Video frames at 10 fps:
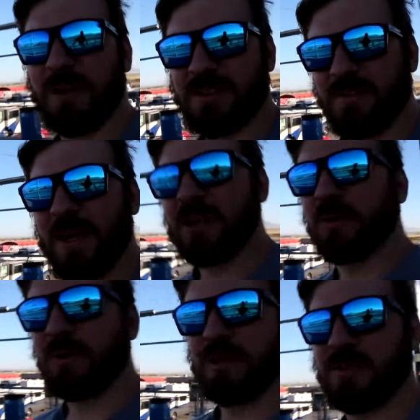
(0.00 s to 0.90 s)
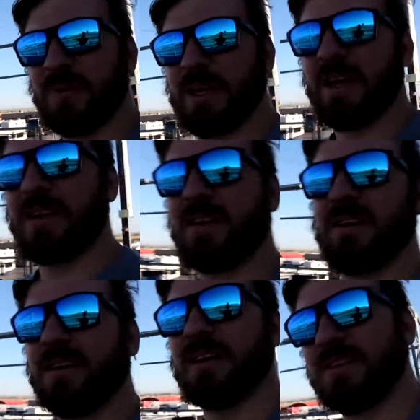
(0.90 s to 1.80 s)
because the main allure this weekend
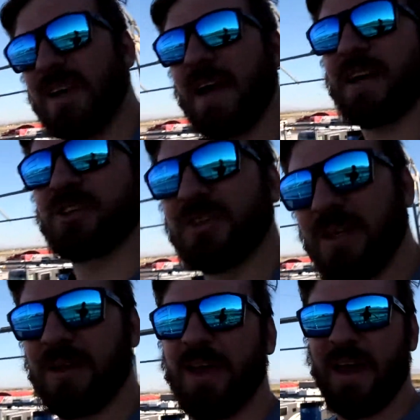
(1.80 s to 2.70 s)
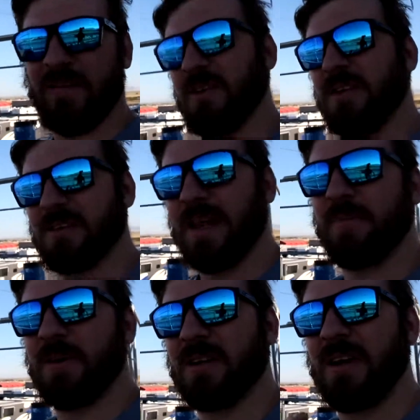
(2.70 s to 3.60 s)
is actually everything that's
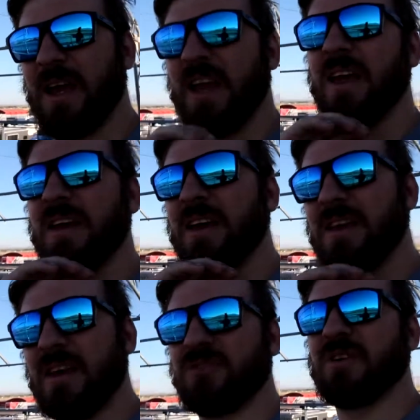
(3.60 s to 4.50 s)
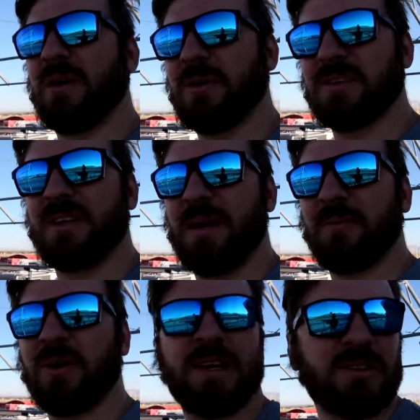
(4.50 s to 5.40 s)
happening today. Yesterday wasn't that
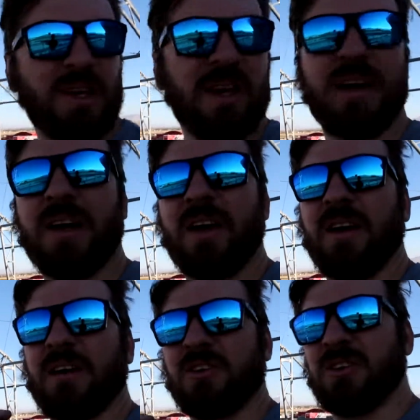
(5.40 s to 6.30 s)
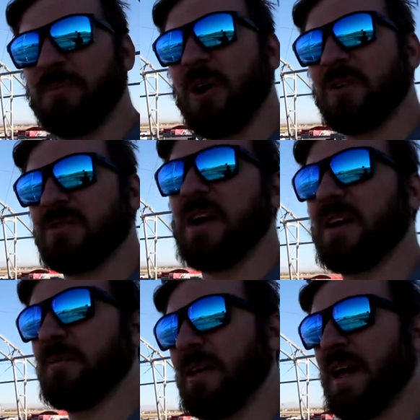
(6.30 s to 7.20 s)
crazy. Tomorrow's not
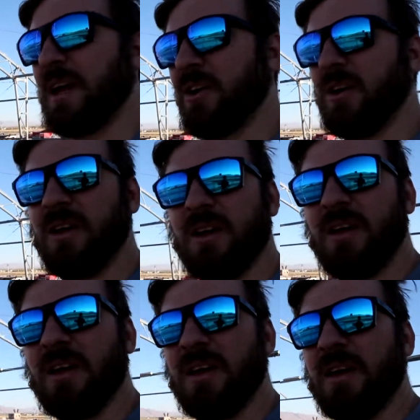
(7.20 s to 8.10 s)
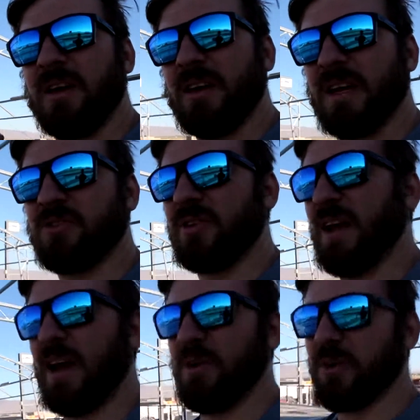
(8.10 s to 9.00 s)
going to be that good.
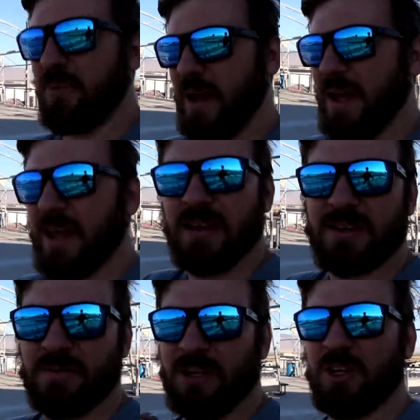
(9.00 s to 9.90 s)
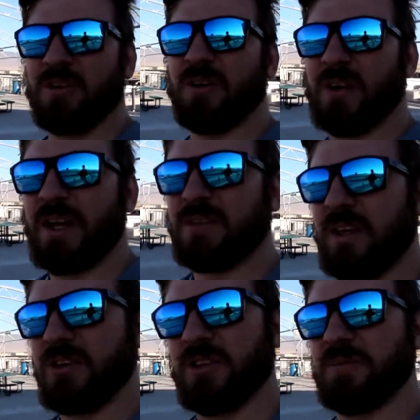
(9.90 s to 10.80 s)
Yesterday I only ran some enduro test
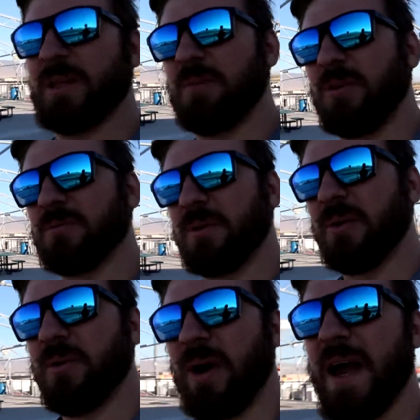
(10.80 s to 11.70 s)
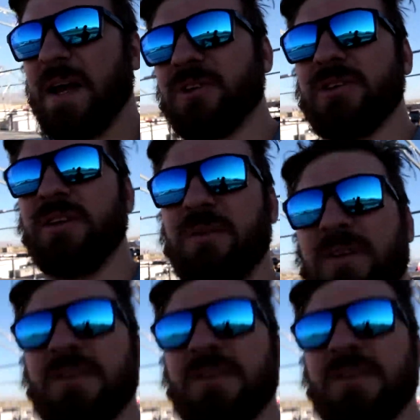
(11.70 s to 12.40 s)
sessions, but that brings me to what we're actually doing